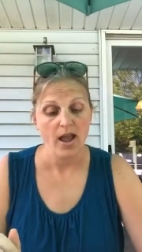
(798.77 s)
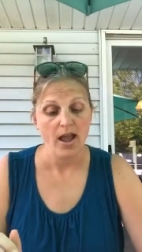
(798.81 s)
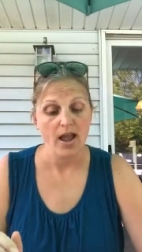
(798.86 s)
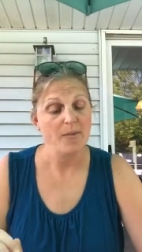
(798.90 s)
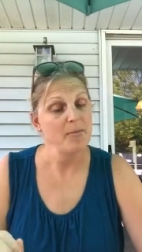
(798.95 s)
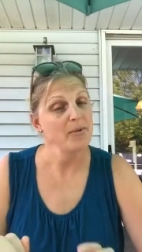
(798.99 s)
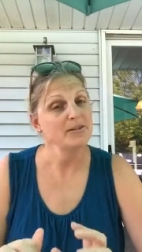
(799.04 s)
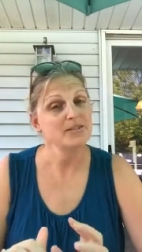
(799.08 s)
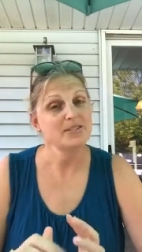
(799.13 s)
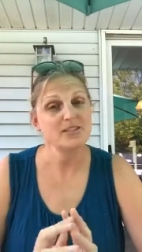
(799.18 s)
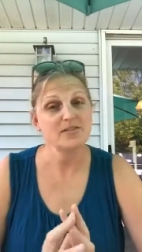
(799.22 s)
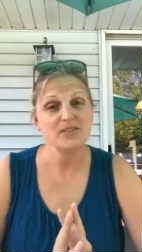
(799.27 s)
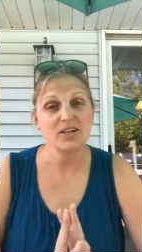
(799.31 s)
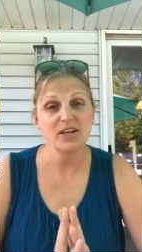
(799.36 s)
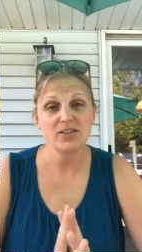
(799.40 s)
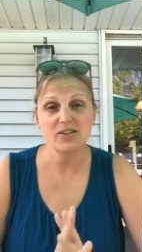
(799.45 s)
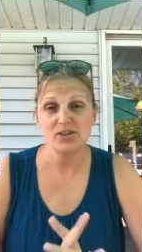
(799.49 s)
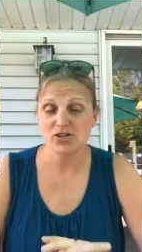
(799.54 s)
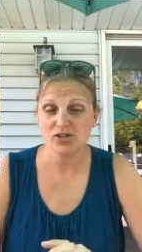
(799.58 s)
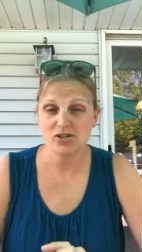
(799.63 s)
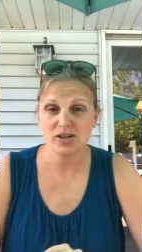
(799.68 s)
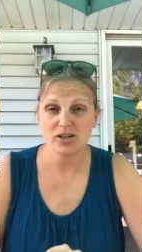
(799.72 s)
it must have
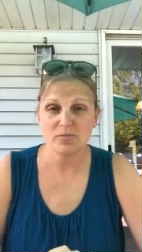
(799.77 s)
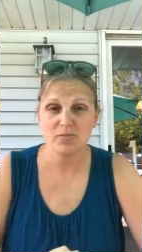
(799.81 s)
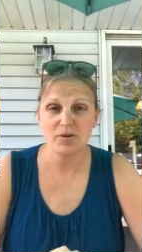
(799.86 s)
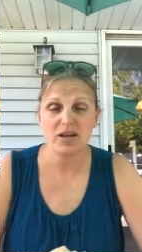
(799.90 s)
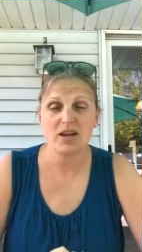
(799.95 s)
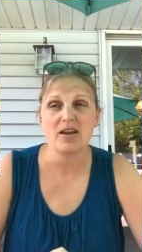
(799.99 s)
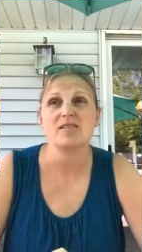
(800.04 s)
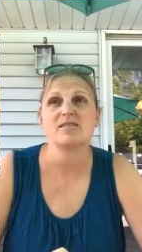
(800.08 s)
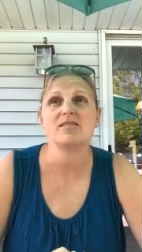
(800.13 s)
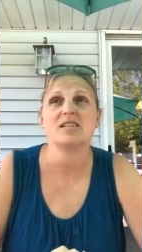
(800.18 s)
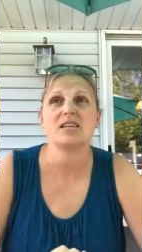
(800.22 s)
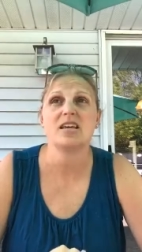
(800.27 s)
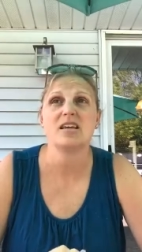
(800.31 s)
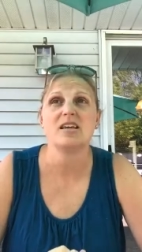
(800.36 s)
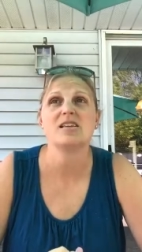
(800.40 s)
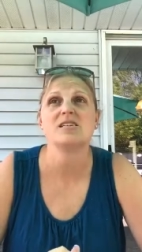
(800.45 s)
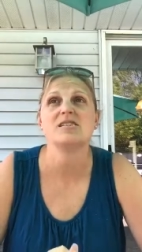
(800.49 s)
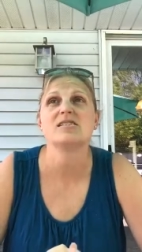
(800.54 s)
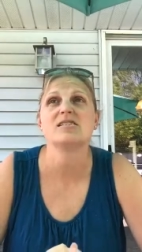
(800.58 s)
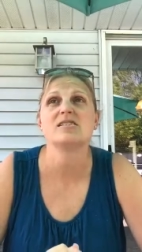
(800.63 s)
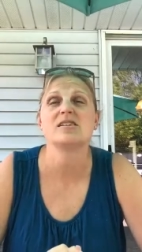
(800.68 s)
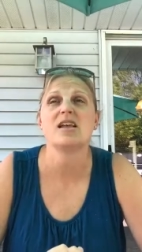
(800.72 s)
done the trick, because the
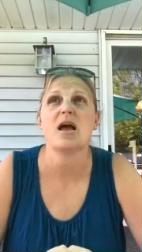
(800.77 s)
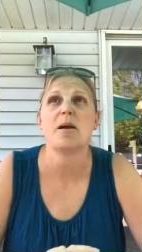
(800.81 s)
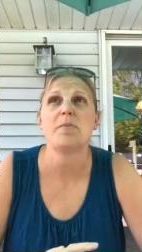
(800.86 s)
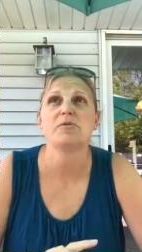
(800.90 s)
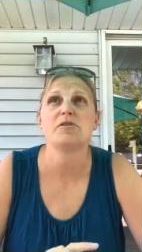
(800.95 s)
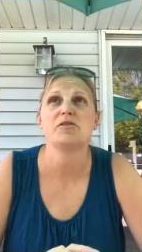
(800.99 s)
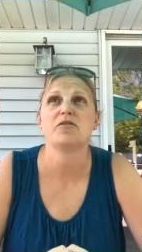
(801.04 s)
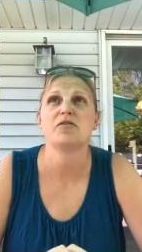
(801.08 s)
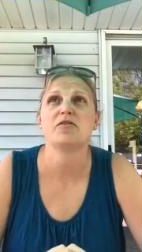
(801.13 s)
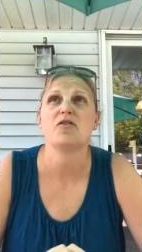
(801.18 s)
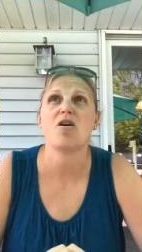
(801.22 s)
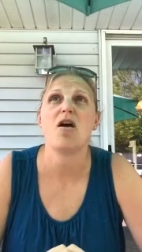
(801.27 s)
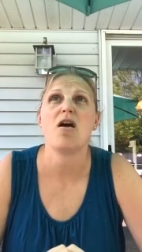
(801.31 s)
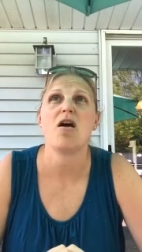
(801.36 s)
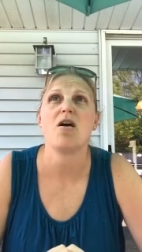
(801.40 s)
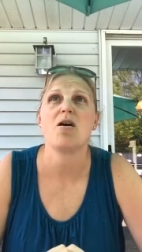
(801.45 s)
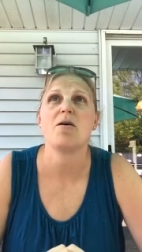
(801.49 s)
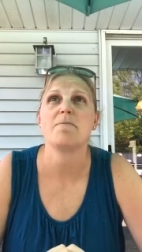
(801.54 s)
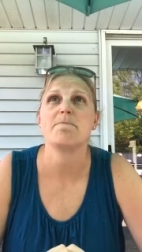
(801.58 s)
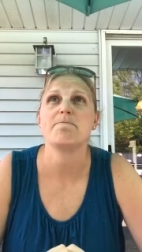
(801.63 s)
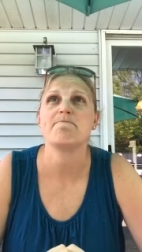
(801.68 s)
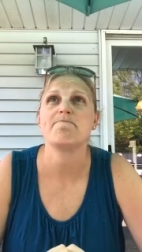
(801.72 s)
kids slept
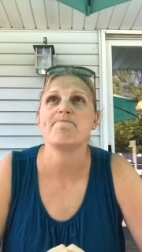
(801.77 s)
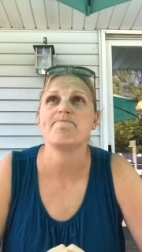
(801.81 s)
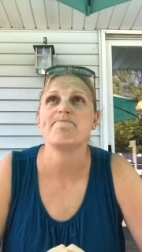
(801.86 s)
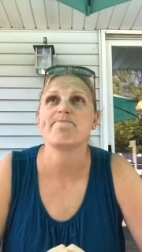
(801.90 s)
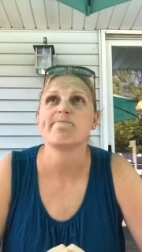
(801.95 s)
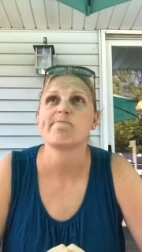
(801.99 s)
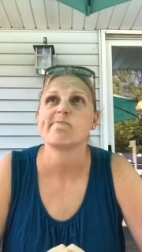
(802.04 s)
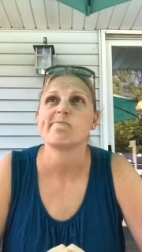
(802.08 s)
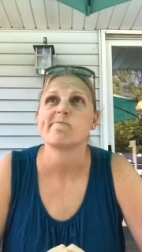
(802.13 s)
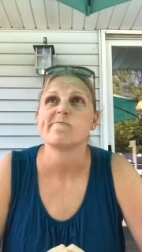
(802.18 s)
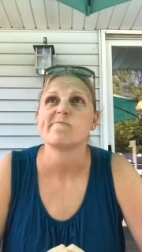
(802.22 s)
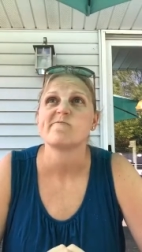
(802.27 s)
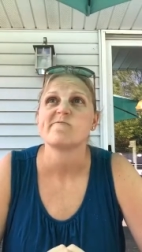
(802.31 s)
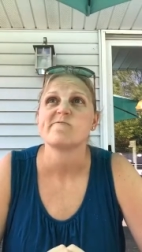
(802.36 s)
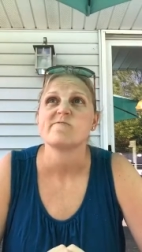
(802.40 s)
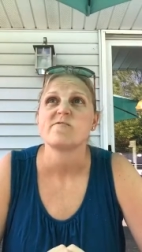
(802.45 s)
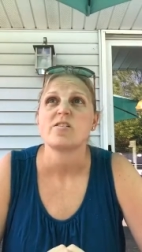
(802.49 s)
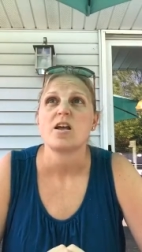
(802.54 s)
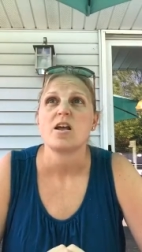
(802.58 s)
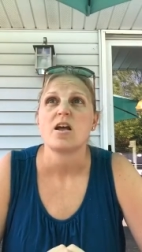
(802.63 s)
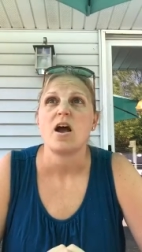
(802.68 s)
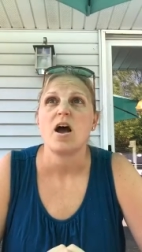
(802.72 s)
from
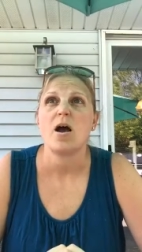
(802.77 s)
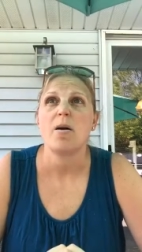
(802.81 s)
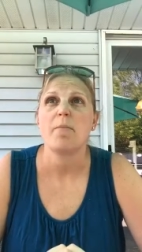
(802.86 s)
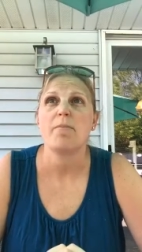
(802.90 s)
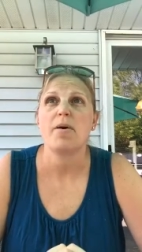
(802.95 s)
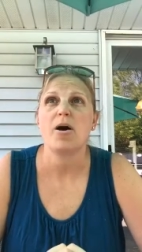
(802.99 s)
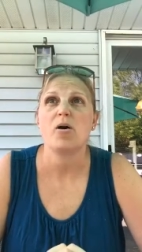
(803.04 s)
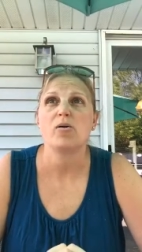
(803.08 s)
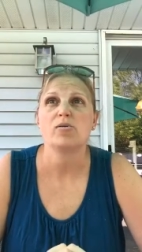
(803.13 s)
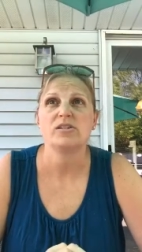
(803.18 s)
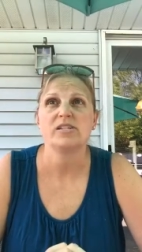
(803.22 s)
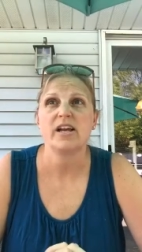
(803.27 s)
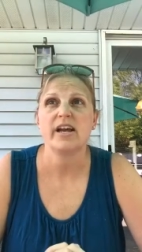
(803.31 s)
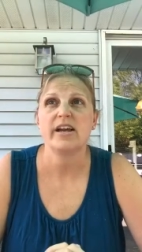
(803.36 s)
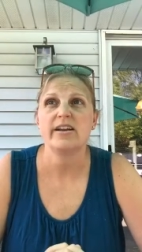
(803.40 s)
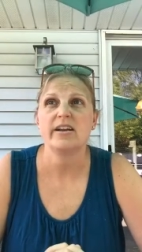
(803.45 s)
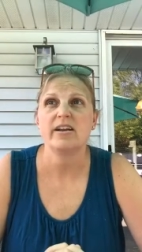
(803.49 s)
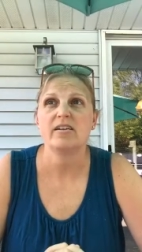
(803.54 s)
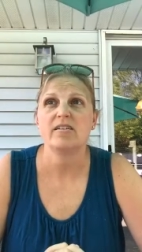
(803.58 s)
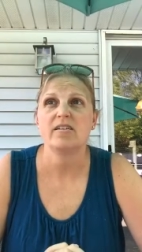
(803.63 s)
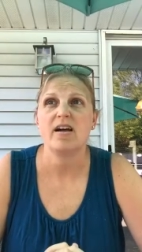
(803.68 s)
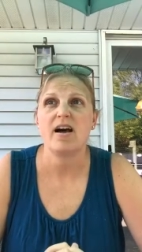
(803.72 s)
about 10
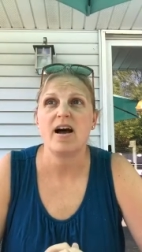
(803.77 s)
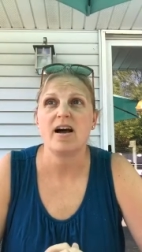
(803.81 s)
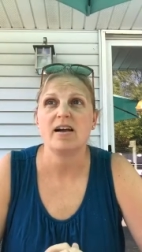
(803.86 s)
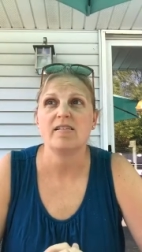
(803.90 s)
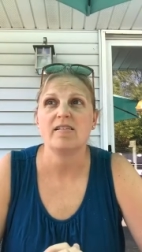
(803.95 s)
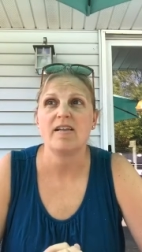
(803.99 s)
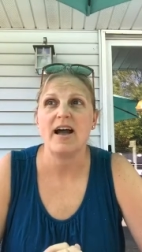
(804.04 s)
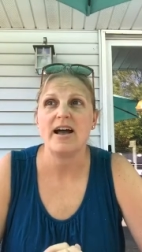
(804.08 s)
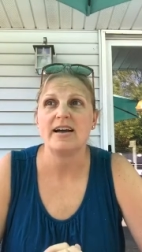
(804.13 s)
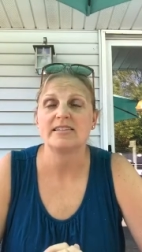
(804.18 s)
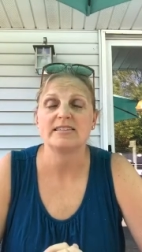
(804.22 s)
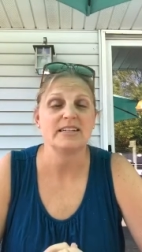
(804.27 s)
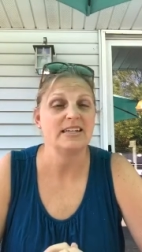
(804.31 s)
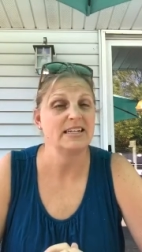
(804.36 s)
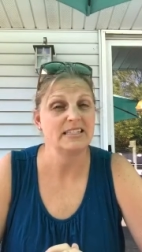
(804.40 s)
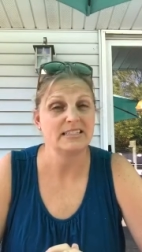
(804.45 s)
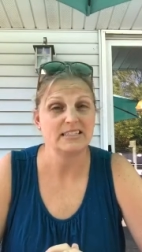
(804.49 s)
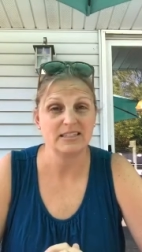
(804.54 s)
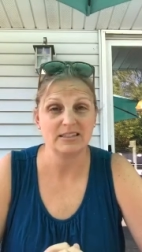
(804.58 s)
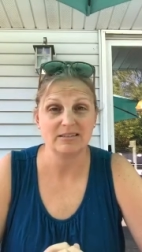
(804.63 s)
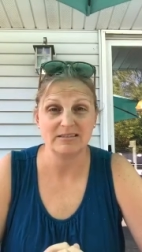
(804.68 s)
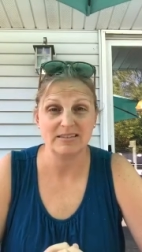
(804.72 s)
o'clock last night
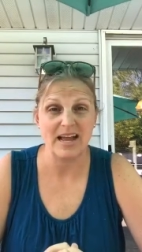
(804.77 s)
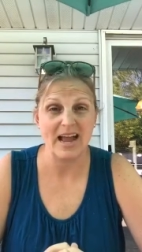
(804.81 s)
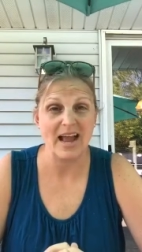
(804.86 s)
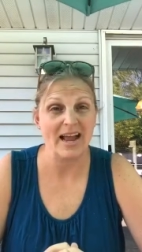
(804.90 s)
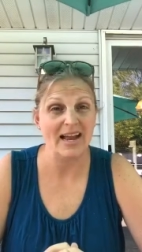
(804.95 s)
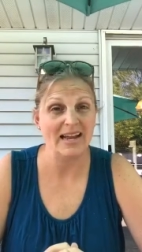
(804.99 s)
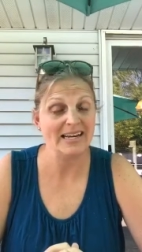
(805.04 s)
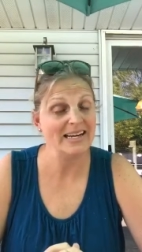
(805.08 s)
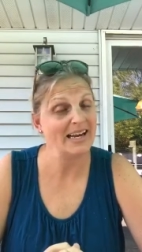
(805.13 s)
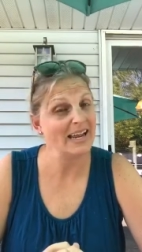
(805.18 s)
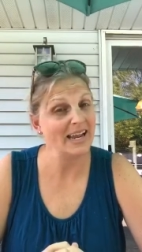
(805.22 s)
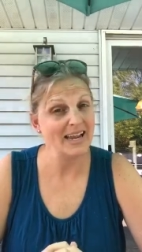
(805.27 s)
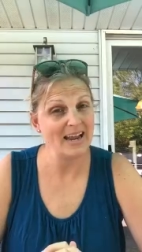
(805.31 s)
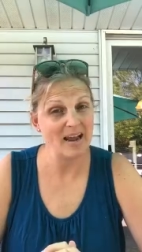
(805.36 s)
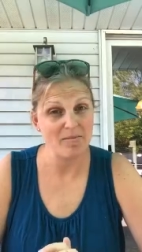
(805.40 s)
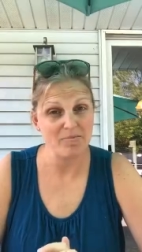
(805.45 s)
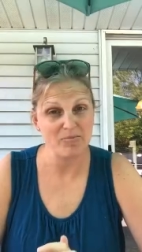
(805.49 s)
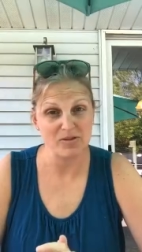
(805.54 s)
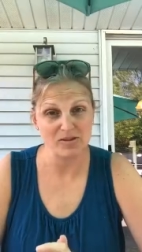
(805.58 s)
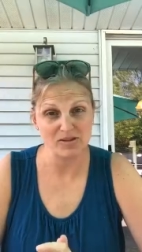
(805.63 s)
until 9 a.m.